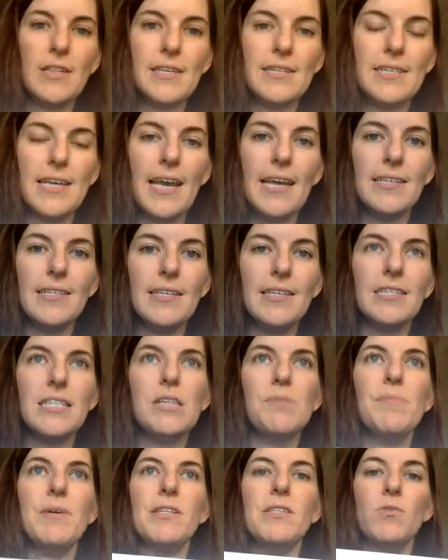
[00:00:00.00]
the tay
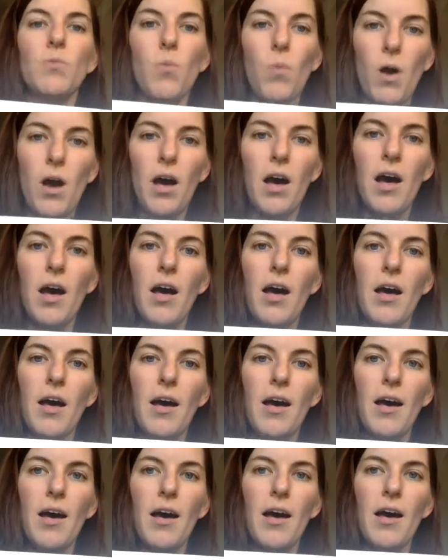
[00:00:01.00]
system, it's
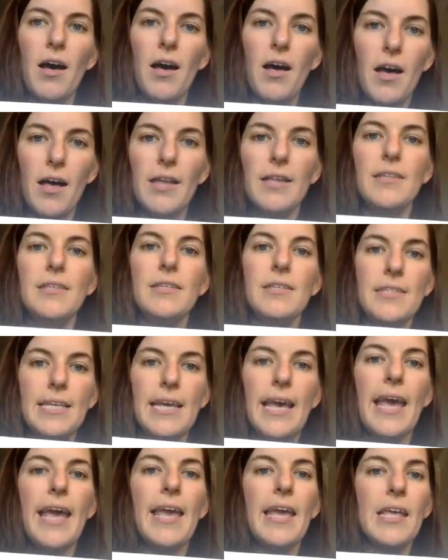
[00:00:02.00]
1,
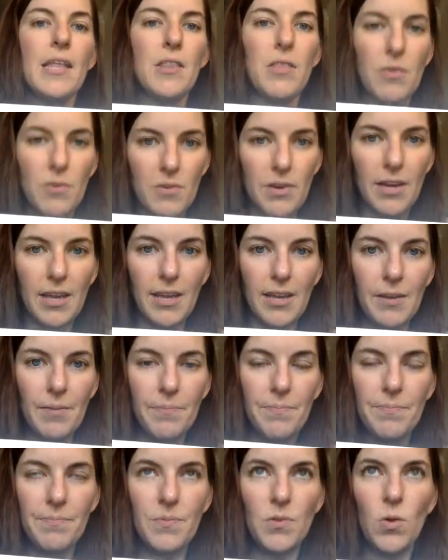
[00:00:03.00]
tay, 3,
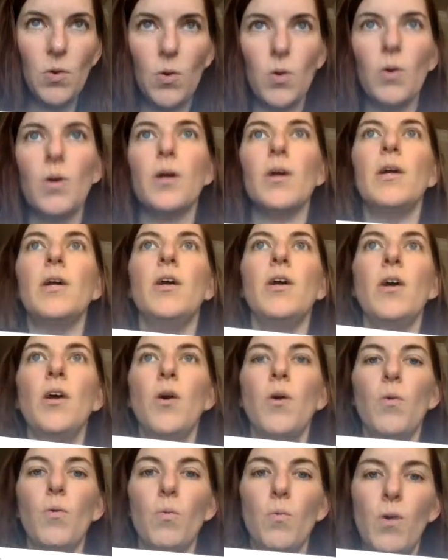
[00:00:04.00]
or
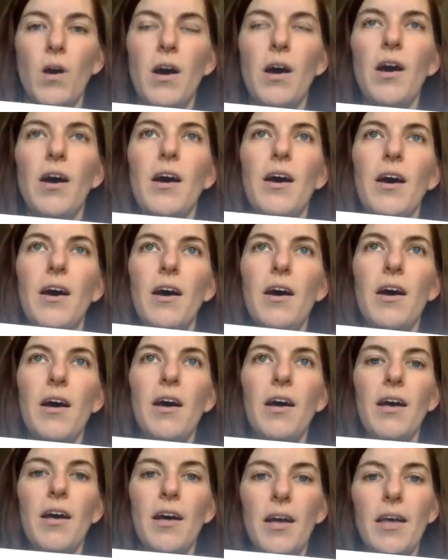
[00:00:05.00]

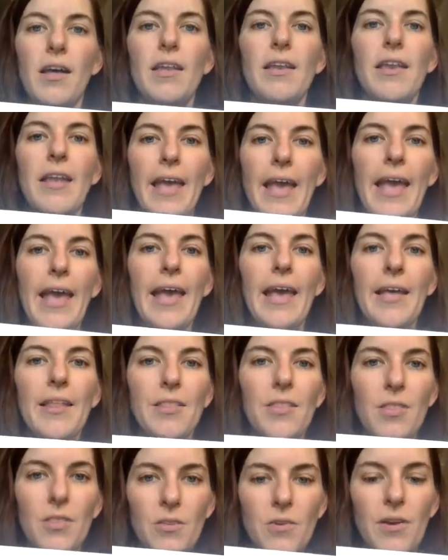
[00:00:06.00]
1
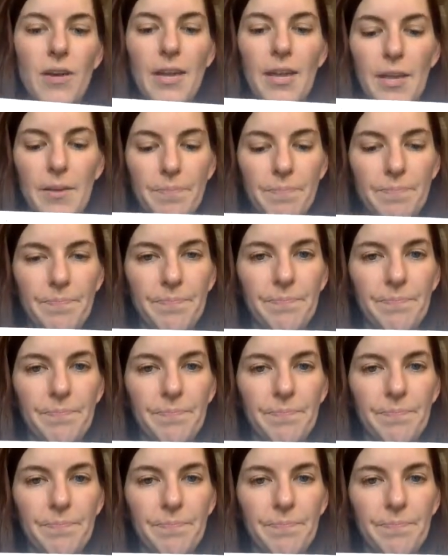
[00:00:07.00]
and 3.